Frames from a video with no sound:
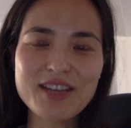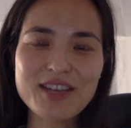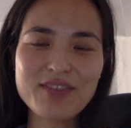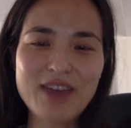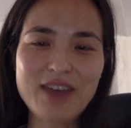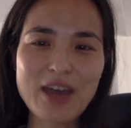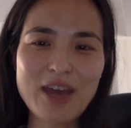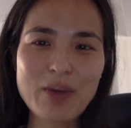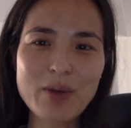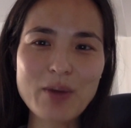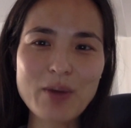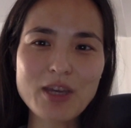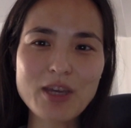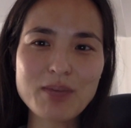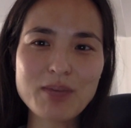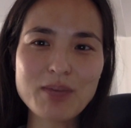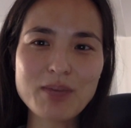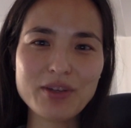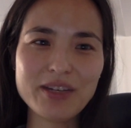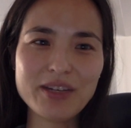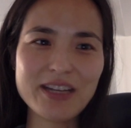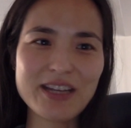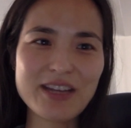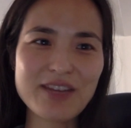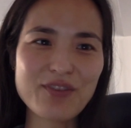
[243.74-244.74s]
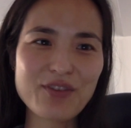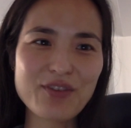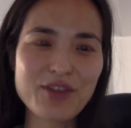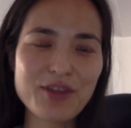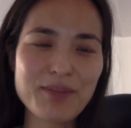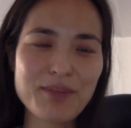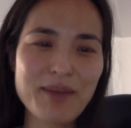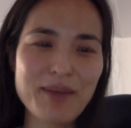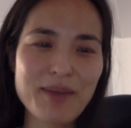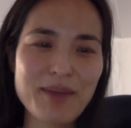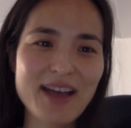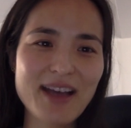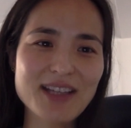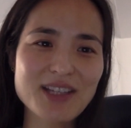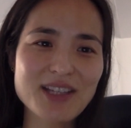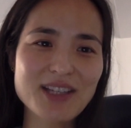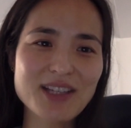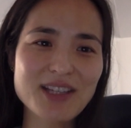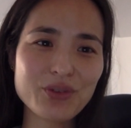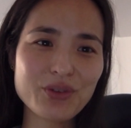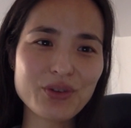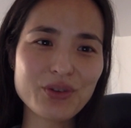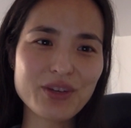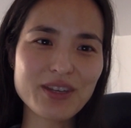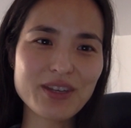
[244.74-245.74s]
of Iowa community for the past
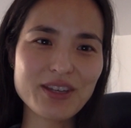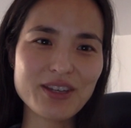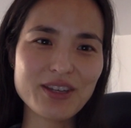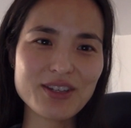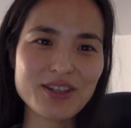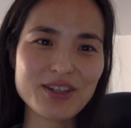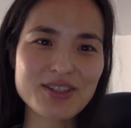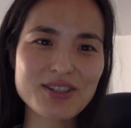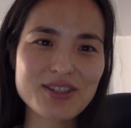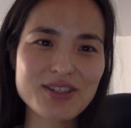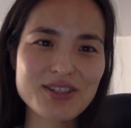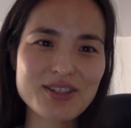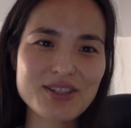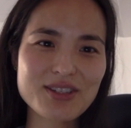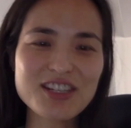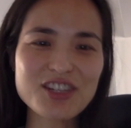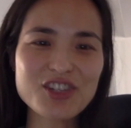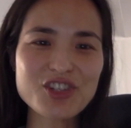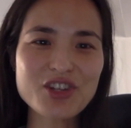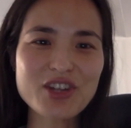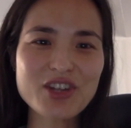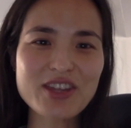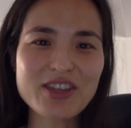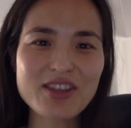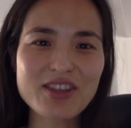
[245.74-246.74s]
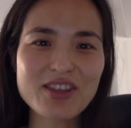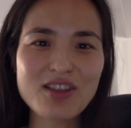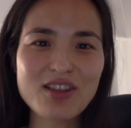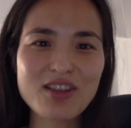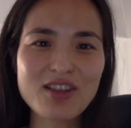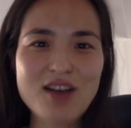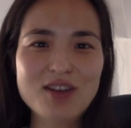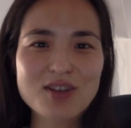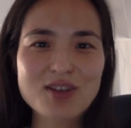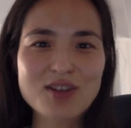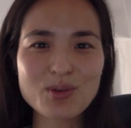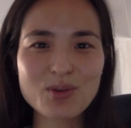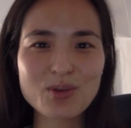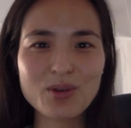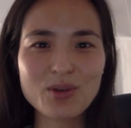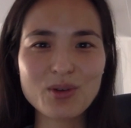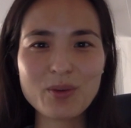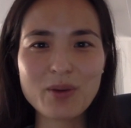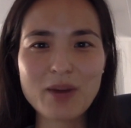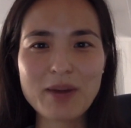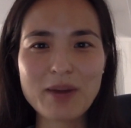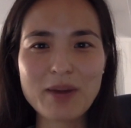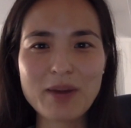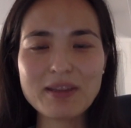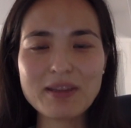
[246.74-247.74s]
4 years, teaching at the law school
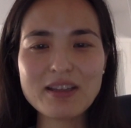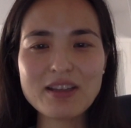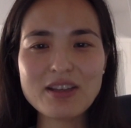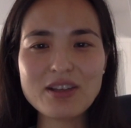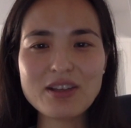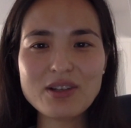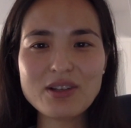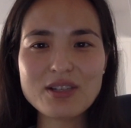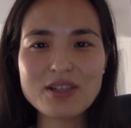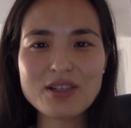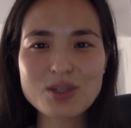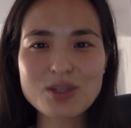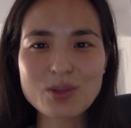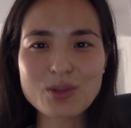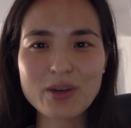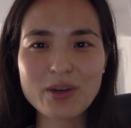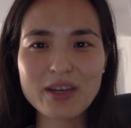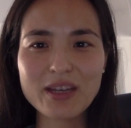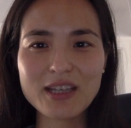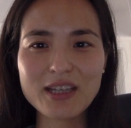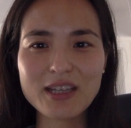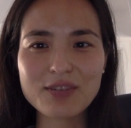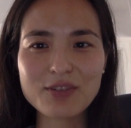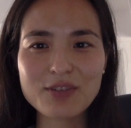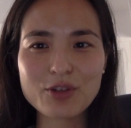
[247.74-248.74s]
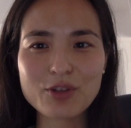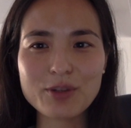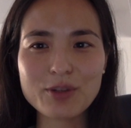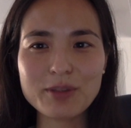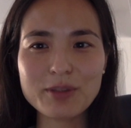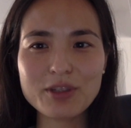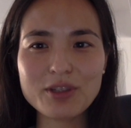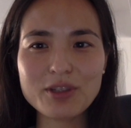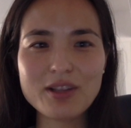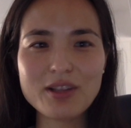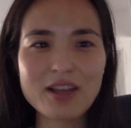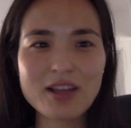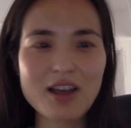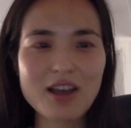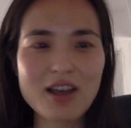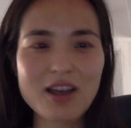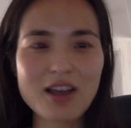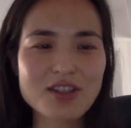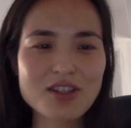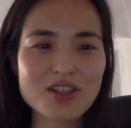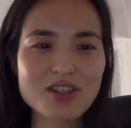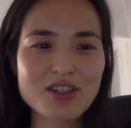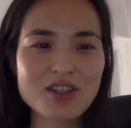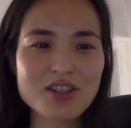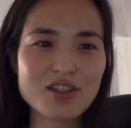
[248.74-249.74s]
where I'm a legal historian of criminal and
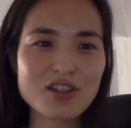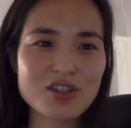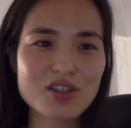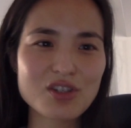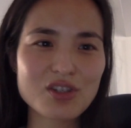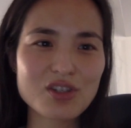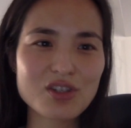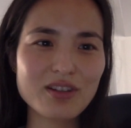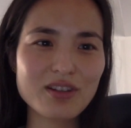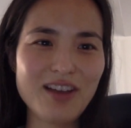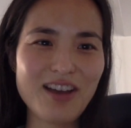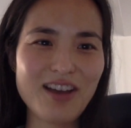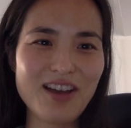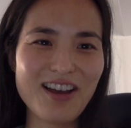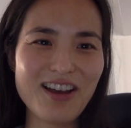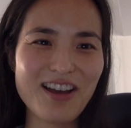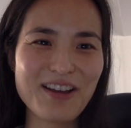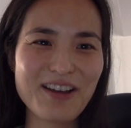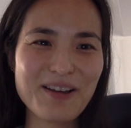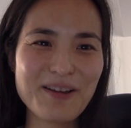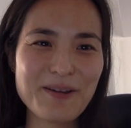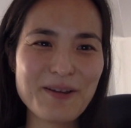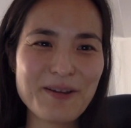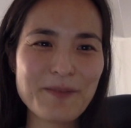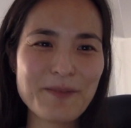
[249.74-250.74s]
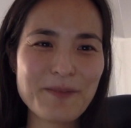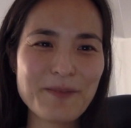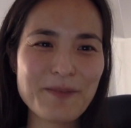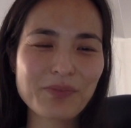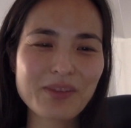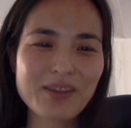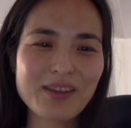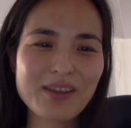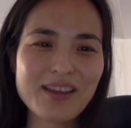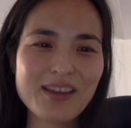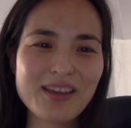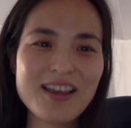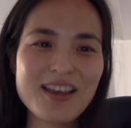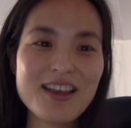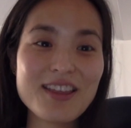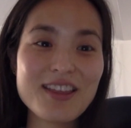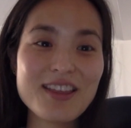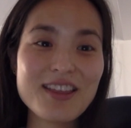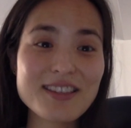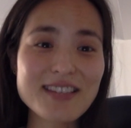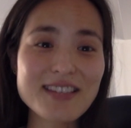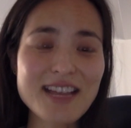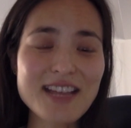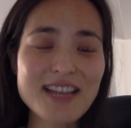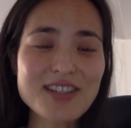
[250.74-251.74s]
constitutional law.
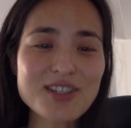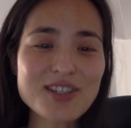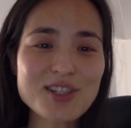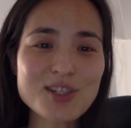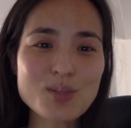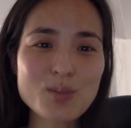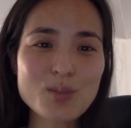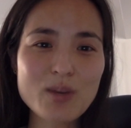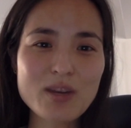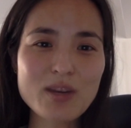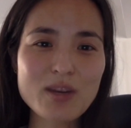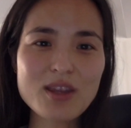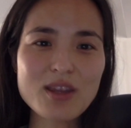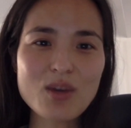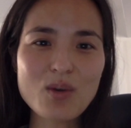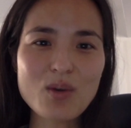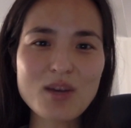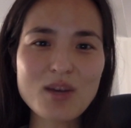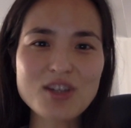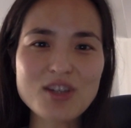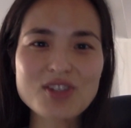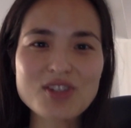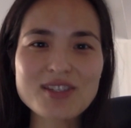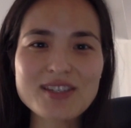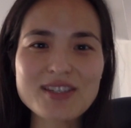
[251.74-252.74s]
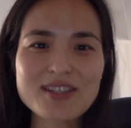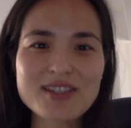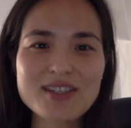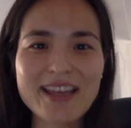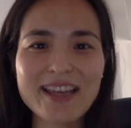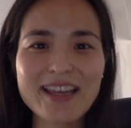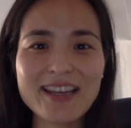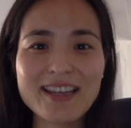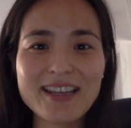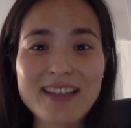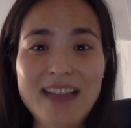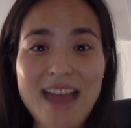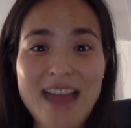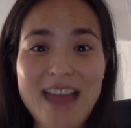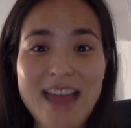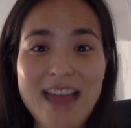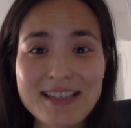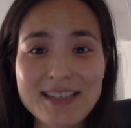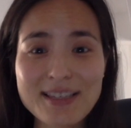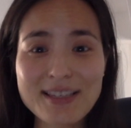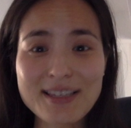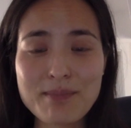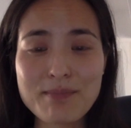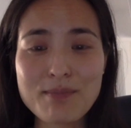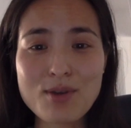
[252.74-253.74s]
This answers one of the questions that I get
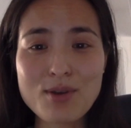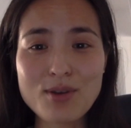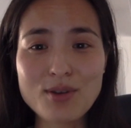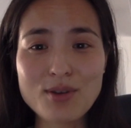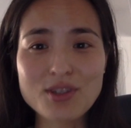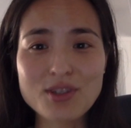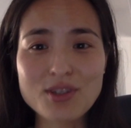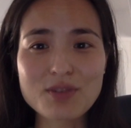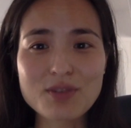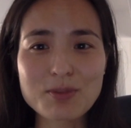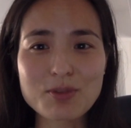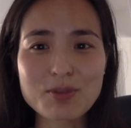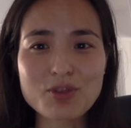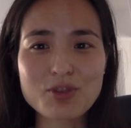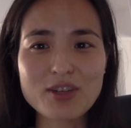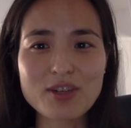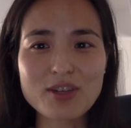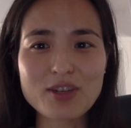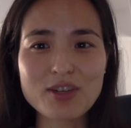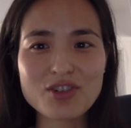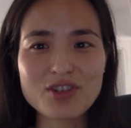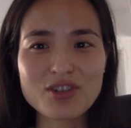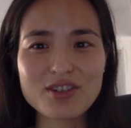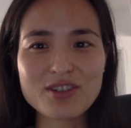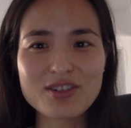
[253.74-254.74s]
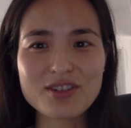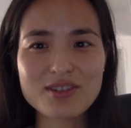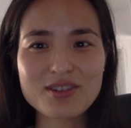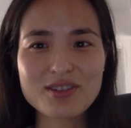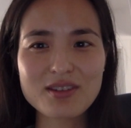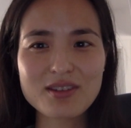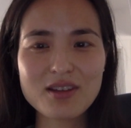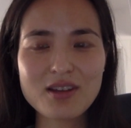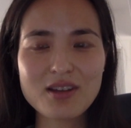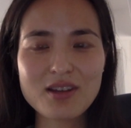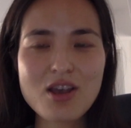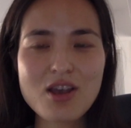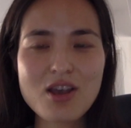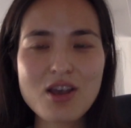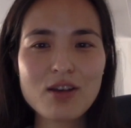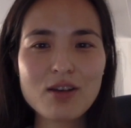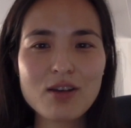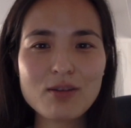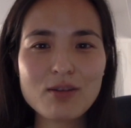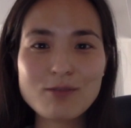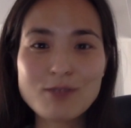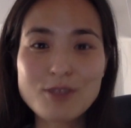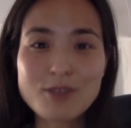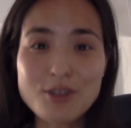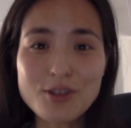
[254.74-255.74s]
asked the most from strangers.
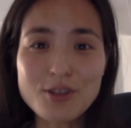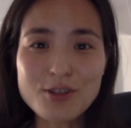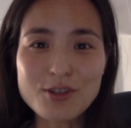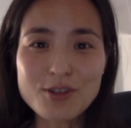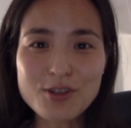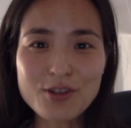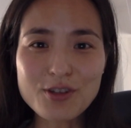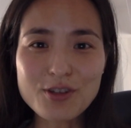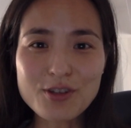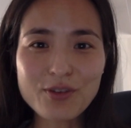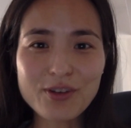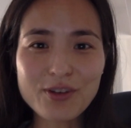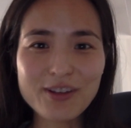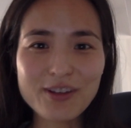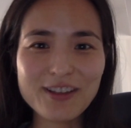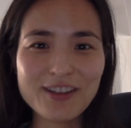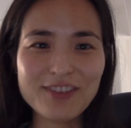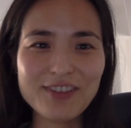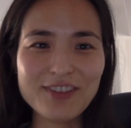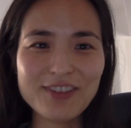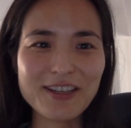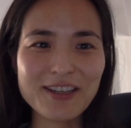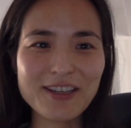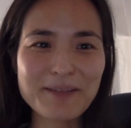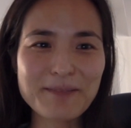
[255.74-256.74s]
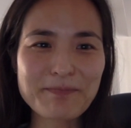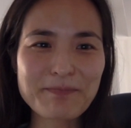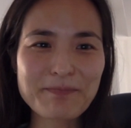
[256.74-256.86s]
What do you do for a living?